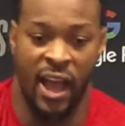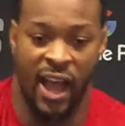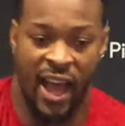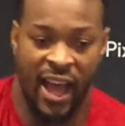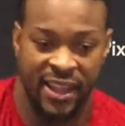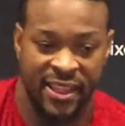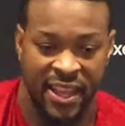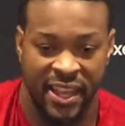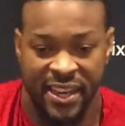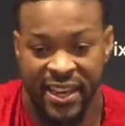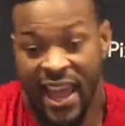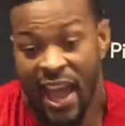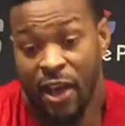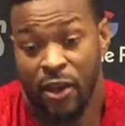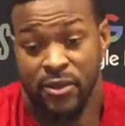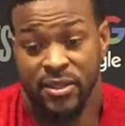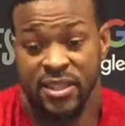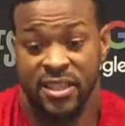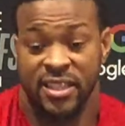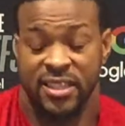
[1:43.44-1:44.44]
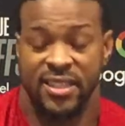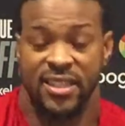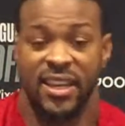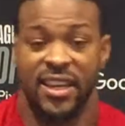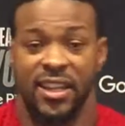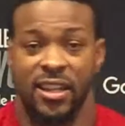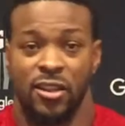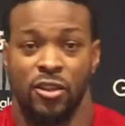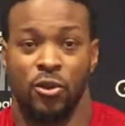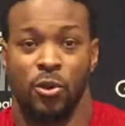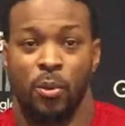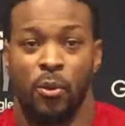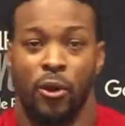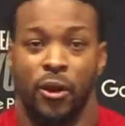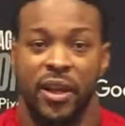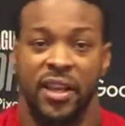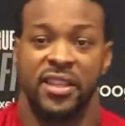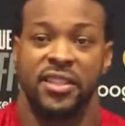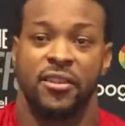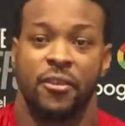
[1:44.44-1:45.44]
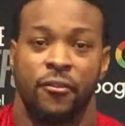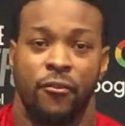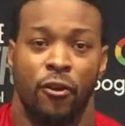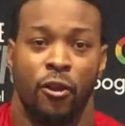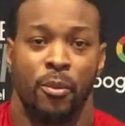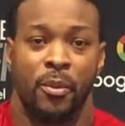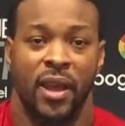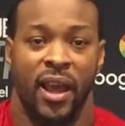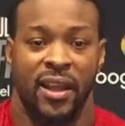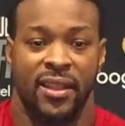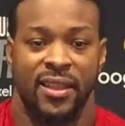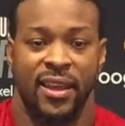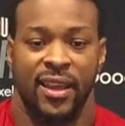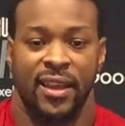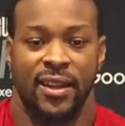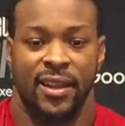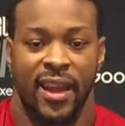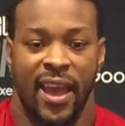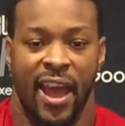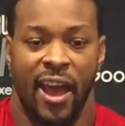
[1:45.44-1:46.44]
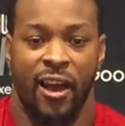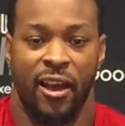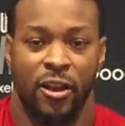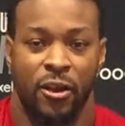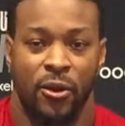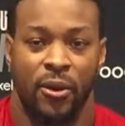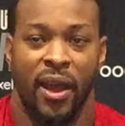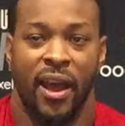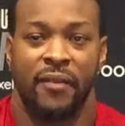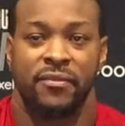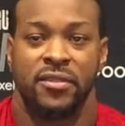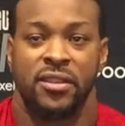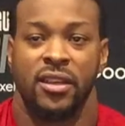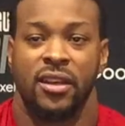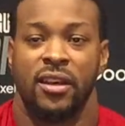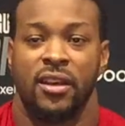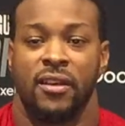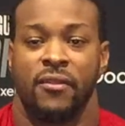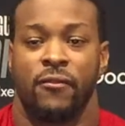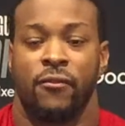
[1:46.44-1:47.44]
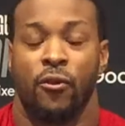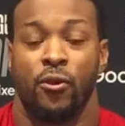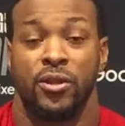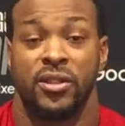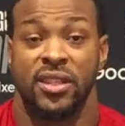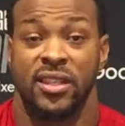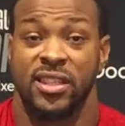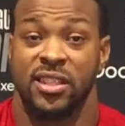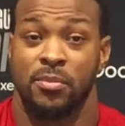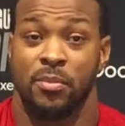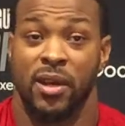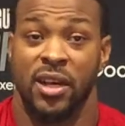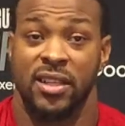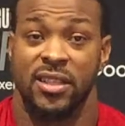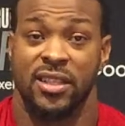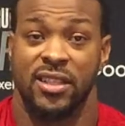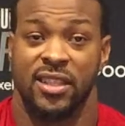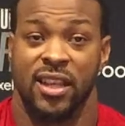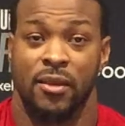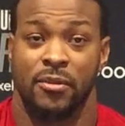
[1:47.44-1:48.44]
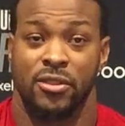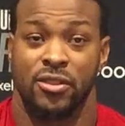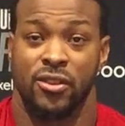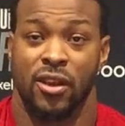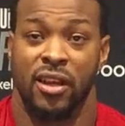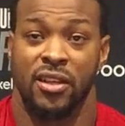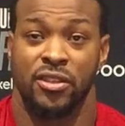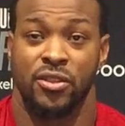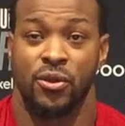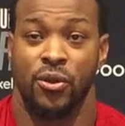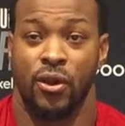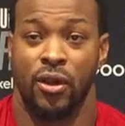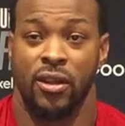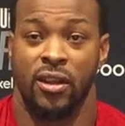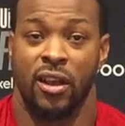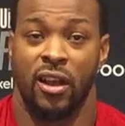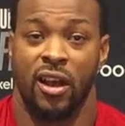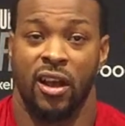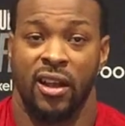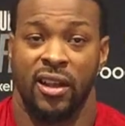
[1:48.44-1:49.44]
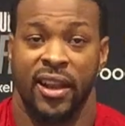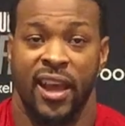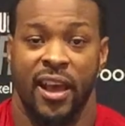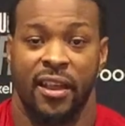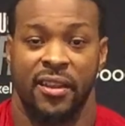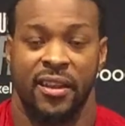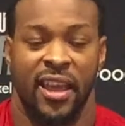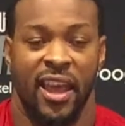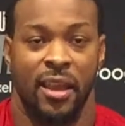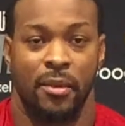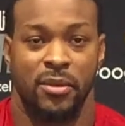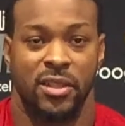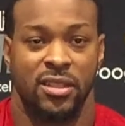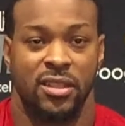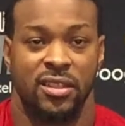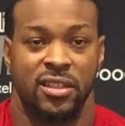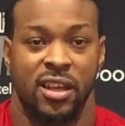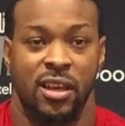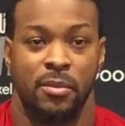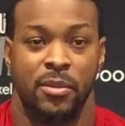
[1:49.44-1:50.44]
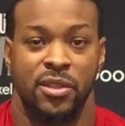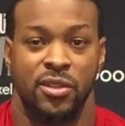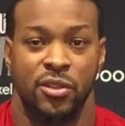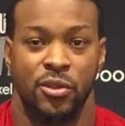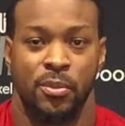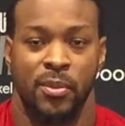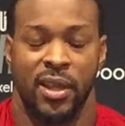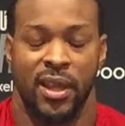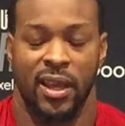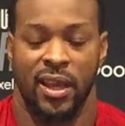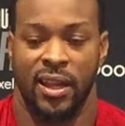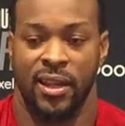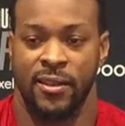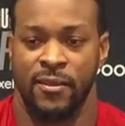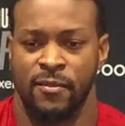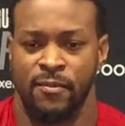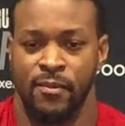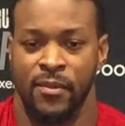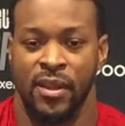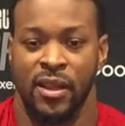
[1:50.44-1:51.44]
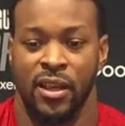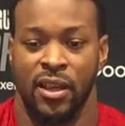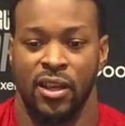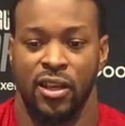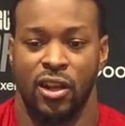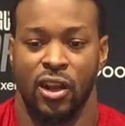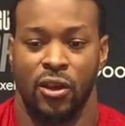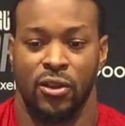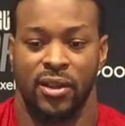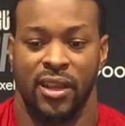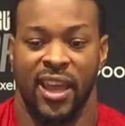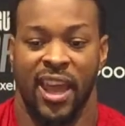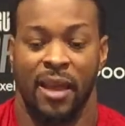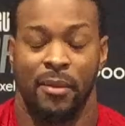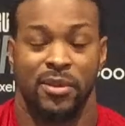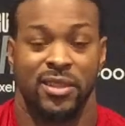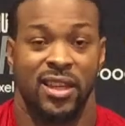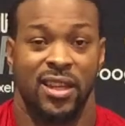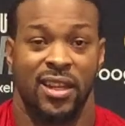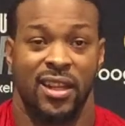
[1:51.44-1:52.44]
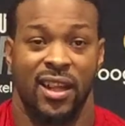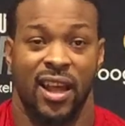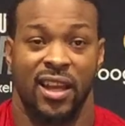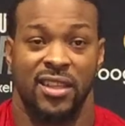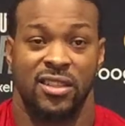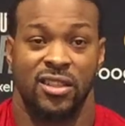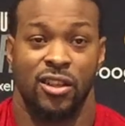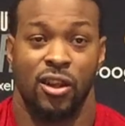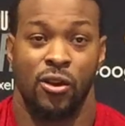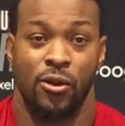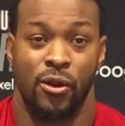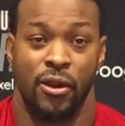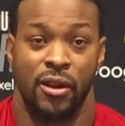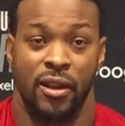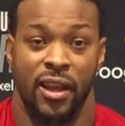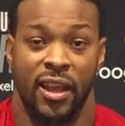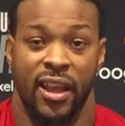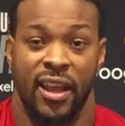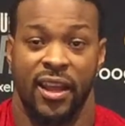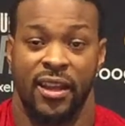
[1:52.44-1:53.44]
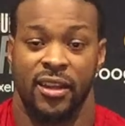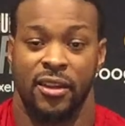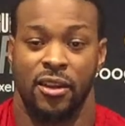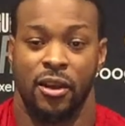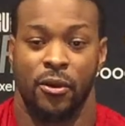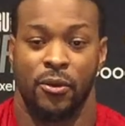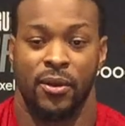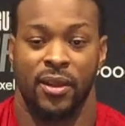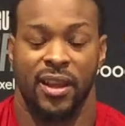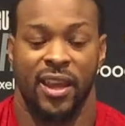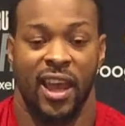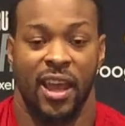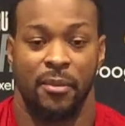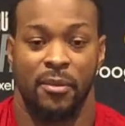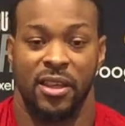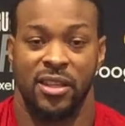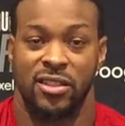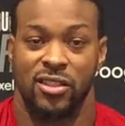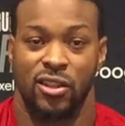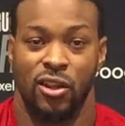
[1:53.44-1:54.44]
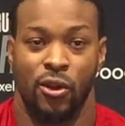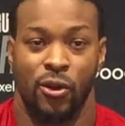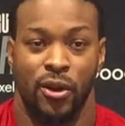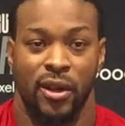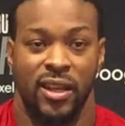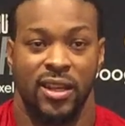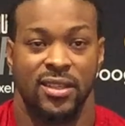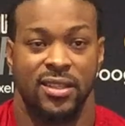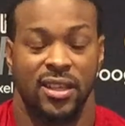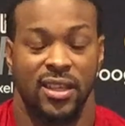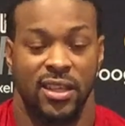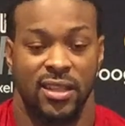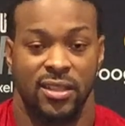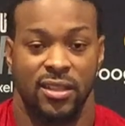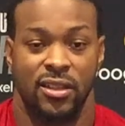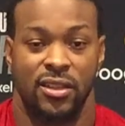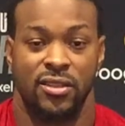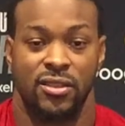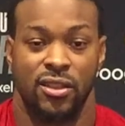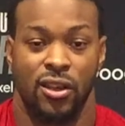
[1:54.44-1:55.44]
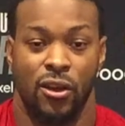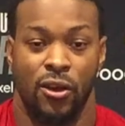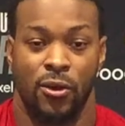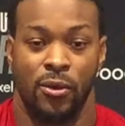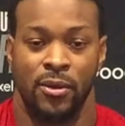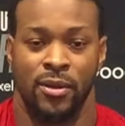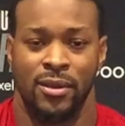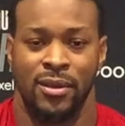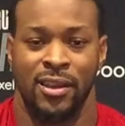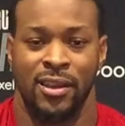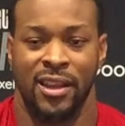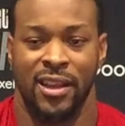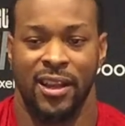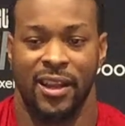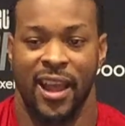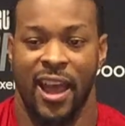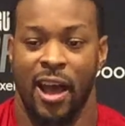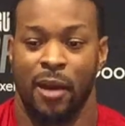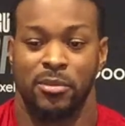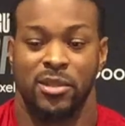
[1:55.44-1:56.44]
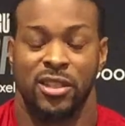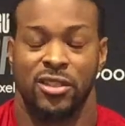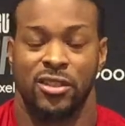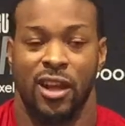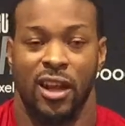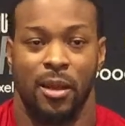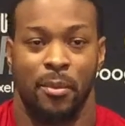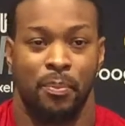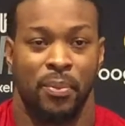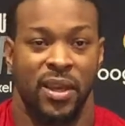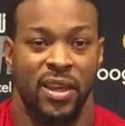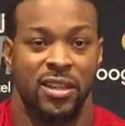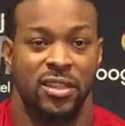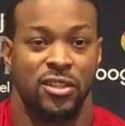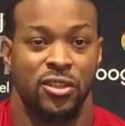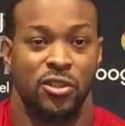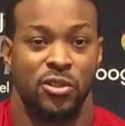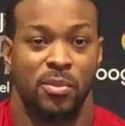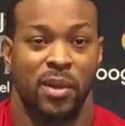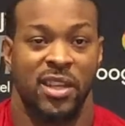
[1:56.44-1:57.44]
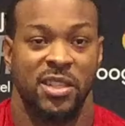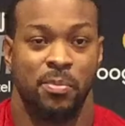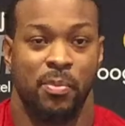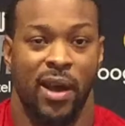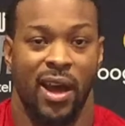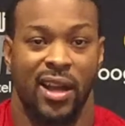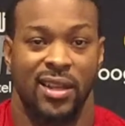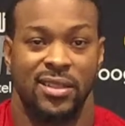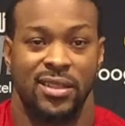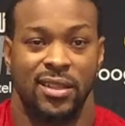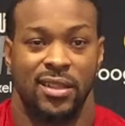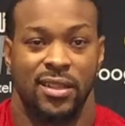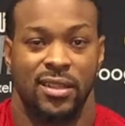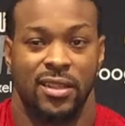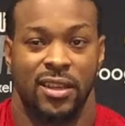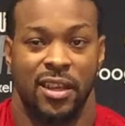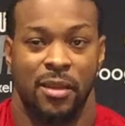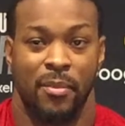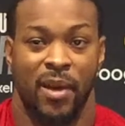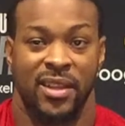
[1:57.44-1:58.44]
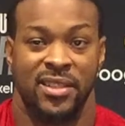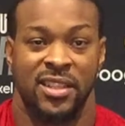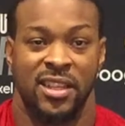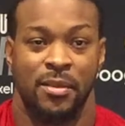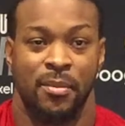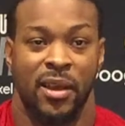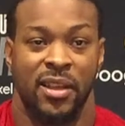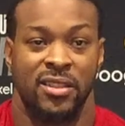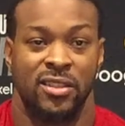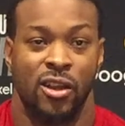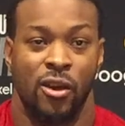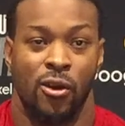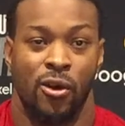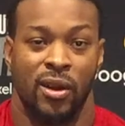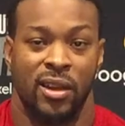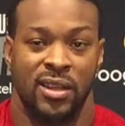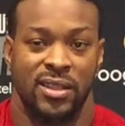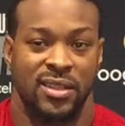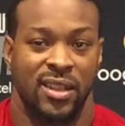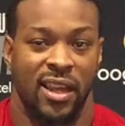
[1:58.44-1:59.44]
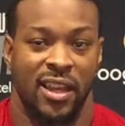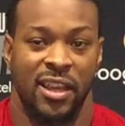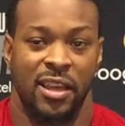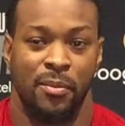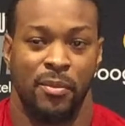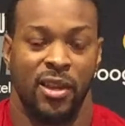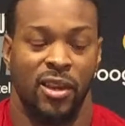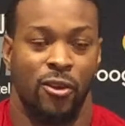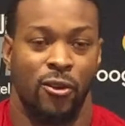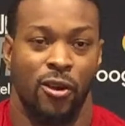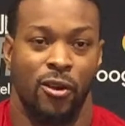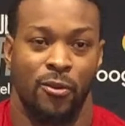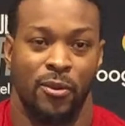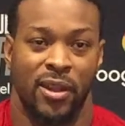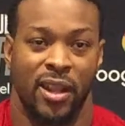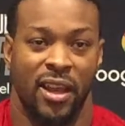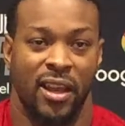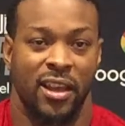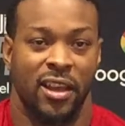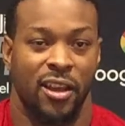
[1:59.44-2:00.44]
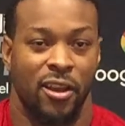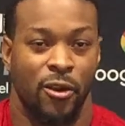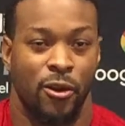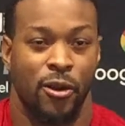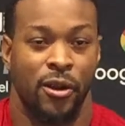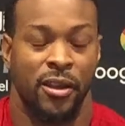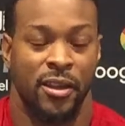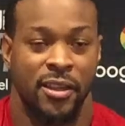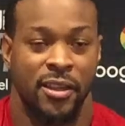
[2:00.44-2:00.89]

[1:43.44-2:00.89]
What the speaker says: I think now it's just getting a little more easier for me. I think now I don't have to force it as much as I was trying to early on. Now the game is just coming to me and, you know, the game is getting a lot slower. And, you know, when the game gets slower, it gets easier. So now I'm just trying to pick and choose my spots and get my teammates going because they get me going when they get going.